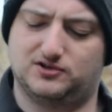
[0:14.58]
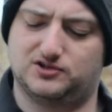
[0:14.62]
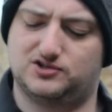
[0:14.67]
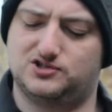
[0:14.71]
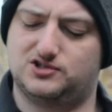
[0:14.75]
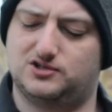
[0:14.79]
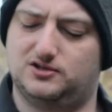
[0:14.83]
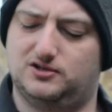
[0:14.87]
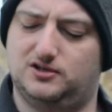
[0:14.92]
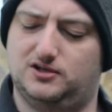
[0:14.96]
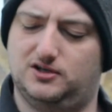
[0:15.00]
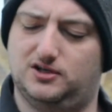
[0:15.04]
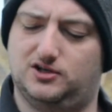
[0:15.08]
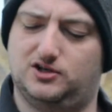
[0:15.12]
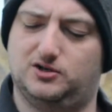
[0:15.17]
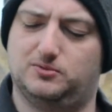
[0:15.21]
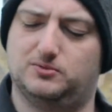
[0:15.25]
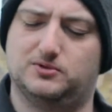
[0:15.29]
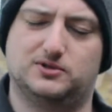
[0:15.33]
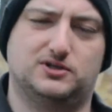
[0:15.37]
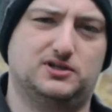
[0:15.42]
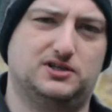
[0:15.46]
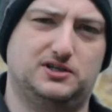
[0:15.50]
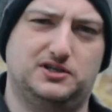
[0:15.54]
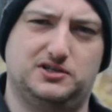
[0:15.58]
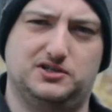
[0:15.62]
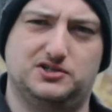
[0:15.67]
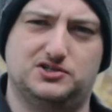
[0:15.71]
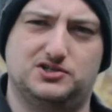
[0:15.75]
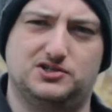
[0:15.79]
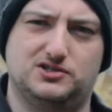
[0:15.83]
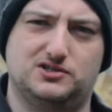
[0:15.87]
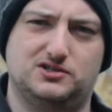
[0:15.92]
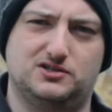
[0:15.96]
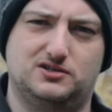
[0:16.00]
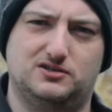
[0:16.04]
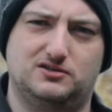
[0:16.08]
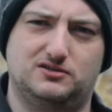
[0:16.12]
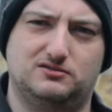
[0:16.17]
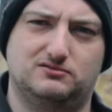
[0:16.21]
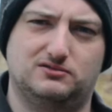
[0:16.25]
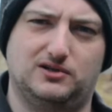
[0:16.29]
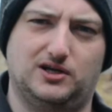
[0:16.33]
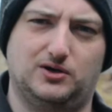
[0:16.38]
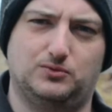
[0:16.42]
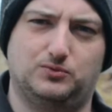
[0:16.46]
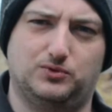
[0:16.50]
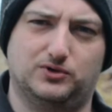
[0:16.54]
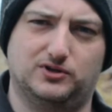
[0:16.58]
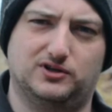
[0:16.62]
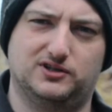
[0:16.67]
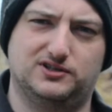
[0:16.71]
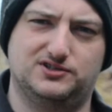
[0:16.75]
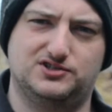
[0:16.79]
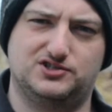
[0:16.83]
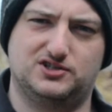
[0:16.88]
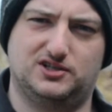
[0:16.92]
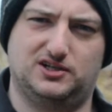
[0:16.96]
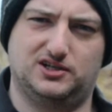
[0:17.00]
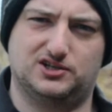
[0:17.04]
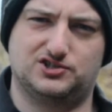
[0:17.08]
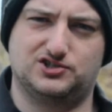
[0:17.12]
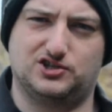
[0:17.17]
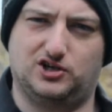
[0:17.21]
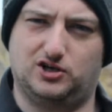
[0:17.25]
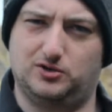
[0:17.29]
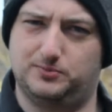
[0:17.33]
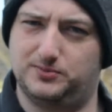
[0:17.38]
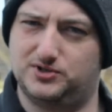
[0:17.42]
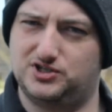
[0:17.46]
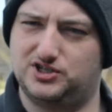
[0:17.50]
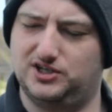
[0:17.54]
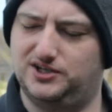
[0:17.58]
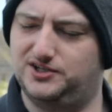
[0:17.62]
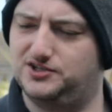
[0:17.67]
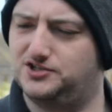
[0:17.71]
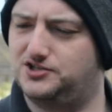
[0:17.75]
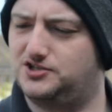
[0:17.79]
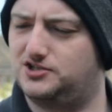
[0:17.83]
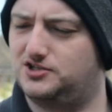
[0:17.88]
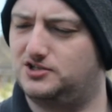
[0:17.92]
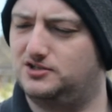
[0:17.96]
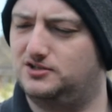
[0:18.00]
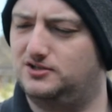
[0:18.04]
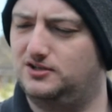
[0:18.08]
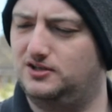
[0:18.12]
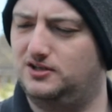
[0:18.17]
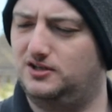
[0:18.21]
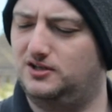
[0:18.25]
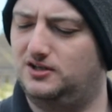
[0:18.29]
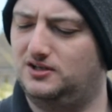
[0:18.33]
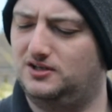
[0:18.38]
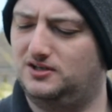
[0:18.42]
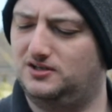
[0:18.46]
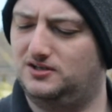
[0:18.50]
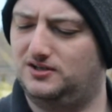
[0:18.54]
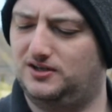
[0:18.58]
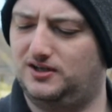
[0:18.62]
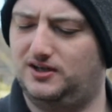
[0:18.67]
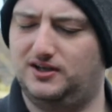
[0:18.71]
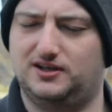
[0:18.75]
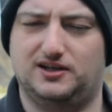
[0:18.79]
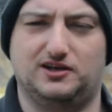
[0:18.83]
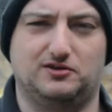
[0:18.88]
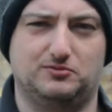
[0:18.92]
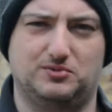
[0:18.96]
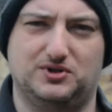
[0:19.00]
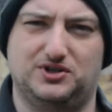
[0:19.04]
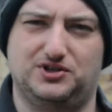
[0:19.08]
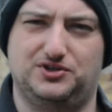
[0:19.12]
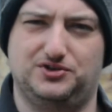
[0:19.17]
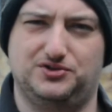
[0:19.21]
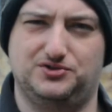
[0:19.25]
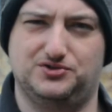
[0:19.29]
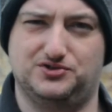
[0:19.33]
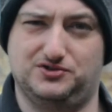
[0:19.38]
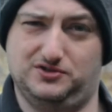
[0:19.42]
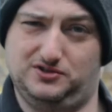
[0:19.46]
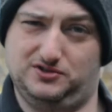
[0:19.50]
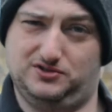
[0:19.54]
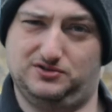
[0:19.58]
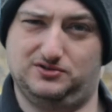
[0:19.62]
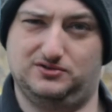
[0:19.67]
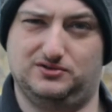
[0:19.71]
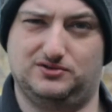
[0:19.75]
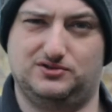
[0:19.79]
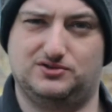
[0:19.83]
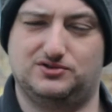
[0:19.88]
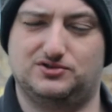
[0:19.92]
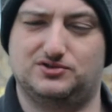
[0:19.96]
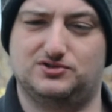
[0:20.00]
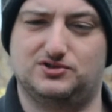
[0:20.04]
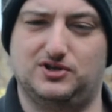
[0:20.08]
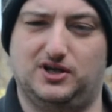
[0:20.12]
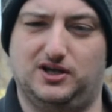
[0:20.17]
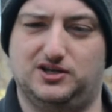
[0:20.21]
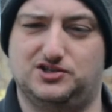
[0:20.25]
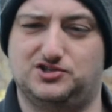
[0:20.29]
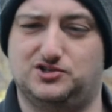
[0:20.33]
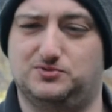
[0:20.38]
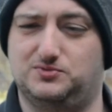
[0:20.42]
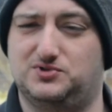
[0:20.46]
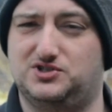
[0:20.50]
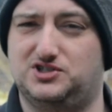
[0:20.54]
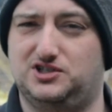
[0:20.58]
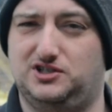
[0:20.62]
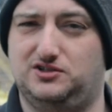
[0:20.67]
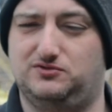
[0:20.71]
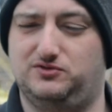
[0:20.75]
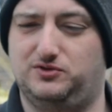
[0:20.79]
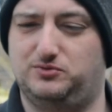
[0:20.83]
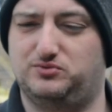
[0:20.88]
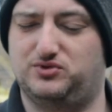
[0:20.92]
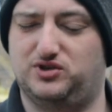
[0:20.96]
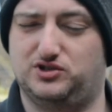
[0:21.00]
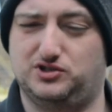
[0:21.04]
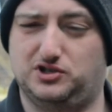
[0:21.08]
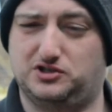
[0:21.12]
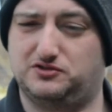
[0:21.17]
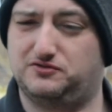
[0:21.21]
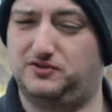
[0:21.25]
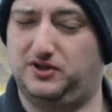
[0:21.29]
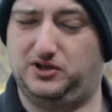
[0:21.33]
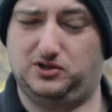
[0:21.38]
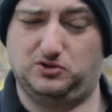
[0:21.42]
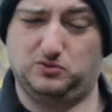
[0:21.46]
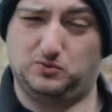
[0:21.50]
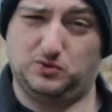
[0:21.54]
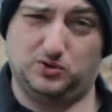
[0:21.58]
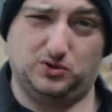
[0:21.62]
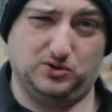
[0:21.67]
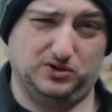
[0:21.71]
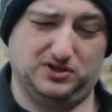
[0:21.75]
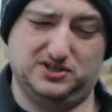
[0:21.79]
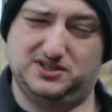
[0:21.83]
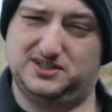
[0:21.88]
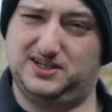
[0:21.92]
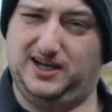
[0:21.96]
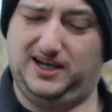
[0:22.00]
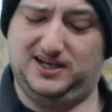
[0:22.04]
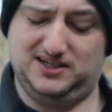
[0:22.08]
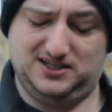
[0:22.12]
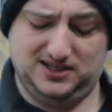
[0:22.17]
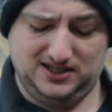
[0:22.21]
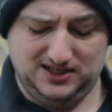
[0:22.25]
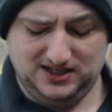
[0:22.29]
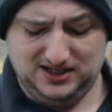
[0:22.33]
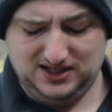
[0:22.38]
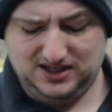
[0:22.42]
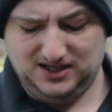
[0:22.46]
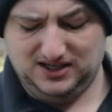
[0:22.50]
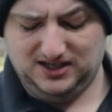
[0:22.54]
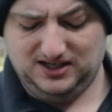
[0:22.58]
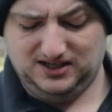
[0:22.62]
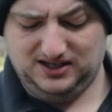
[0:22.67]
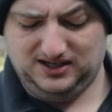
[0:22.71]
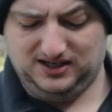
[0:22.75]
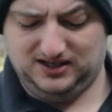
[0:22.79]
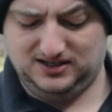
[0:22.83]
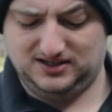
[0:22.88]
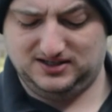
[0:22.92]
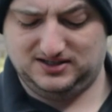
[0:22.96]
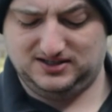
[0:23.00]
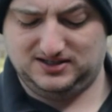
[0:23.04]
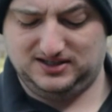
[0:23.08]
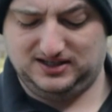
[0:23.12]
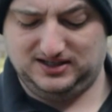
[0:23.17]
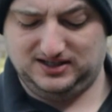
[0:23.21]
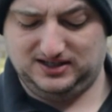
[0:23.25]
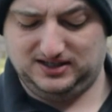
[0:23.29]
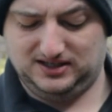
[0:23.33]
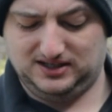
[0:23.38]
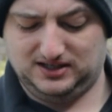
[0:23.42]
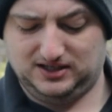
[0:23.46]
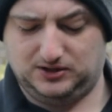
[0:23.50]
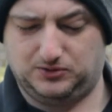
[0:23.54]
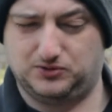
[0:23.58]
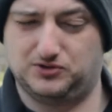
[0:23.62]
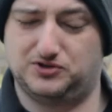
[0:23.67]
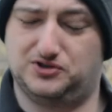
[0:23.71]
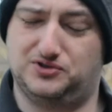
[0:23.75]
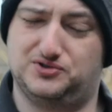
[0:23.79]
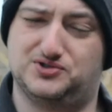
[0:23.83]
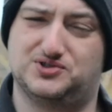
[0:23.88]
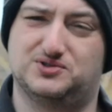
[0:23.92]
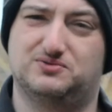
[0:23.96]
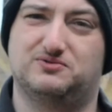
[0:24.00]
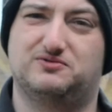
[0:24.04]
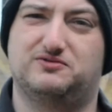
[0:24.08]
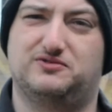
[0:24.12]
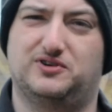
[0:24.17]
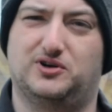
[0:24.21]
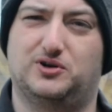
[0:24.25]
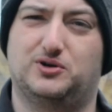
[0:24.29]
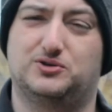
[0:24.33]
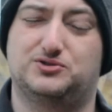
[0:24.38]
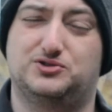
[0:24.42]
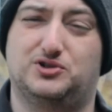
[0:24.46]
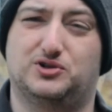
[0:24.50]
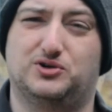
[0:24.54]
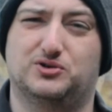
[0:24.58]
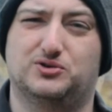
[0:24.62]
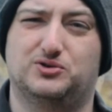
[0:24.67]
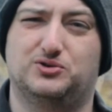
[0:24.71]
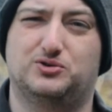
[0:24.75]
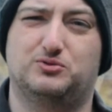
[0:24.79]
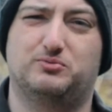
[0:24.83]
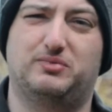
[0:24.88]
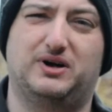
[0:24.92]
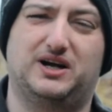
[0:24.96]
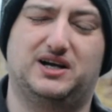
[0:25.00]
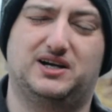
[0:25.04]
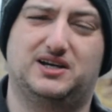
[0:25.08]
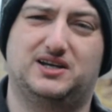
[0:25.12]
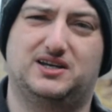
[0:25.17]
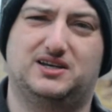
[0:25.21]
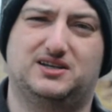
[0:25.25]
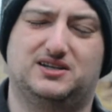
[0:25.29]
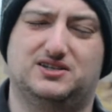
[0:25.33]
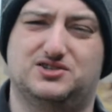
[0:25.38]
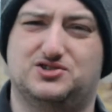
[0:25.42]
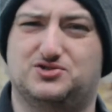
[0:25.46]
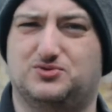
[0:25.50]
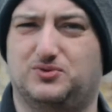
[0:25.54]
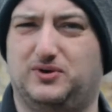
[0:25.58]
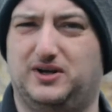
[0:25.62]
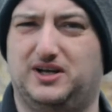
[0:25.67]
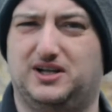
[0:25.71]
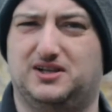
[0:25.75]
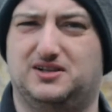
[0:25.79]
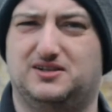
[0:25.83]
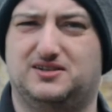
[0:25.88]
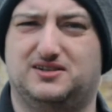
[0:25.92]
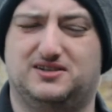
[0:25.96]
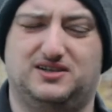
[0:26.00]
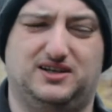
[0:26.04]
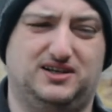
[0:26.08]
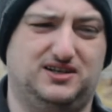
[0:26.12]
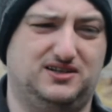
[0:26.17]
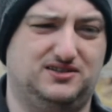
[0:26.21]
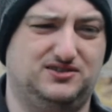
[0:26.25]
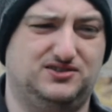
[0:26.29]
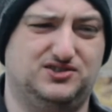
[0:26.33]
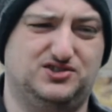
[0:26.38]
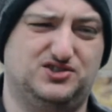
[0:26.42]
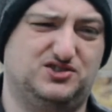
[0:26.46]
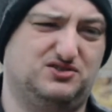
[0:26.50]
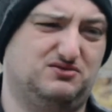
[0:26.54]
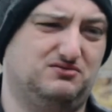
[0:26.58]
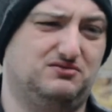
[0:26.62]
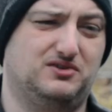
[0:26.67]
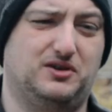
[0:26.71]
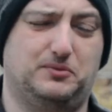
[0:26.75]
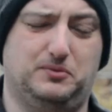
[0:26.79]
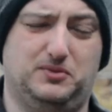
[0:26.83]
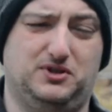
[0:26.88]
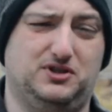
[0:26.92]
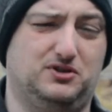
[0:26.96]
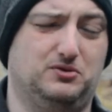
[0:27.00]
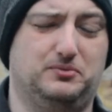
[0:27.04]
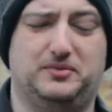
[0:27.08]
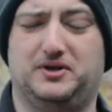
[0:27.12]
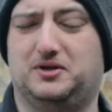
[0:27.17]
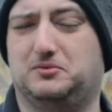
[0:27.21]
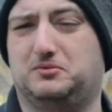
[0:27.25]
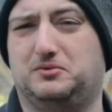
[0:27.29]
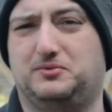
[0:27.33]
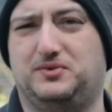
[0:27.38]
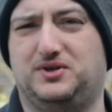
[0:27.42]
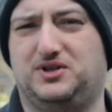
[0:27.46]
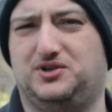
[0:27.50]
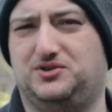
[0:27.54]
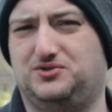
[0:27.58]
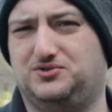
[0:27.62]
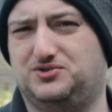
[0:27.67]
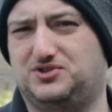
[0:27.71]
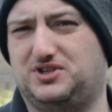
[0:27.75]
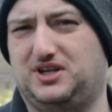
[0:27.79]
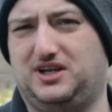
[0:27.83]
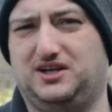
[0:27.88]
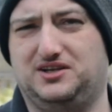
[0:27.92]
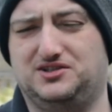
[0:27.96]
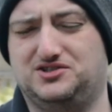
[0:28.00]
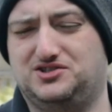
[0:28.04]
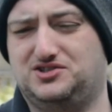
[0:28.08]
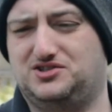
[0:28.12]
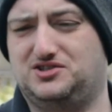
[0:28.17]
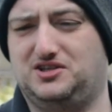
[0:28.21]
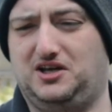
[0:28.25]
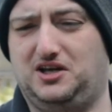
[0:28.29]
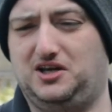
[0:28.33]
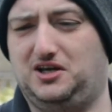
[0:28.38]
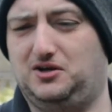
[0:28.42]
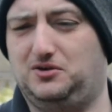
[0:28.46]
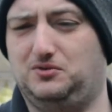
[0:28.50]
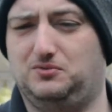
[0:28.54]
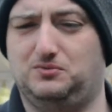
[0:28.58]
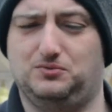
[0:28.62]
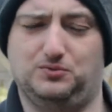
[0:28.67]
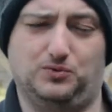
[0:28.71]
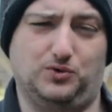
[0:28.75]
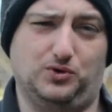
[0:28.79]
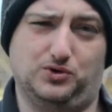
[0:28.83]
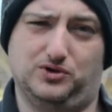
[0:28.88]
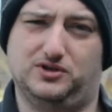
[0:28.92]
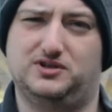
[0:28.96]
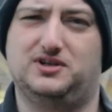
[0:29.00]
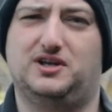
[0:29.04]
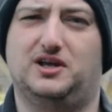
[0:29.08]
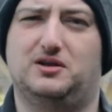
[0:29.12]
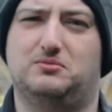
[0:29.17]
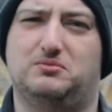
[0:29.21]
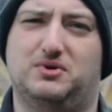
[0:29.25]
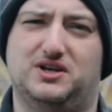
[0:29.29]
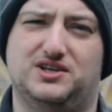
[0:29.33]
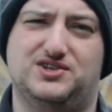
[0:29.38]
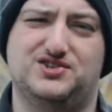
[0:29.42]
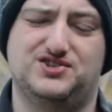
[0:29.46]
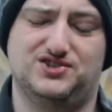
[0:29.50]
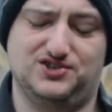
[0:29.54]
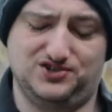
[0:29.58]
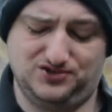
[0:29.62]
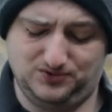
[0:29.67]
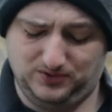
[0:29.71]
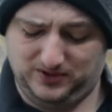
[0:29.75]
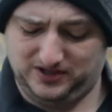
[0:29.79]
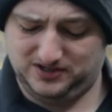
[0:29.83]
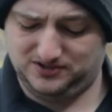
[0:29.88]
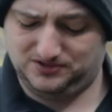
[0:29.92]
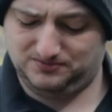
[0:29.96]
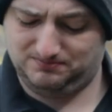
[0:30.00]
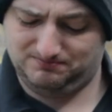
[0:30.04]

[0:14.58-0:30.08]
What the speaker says: a couple of these Woodland Scenics Armatures that I've been using on some scenery projects like The Walking Dead, and I want to do some for Don't Look Back as well, and just they'll be able to be used as Walking Dead bits as well.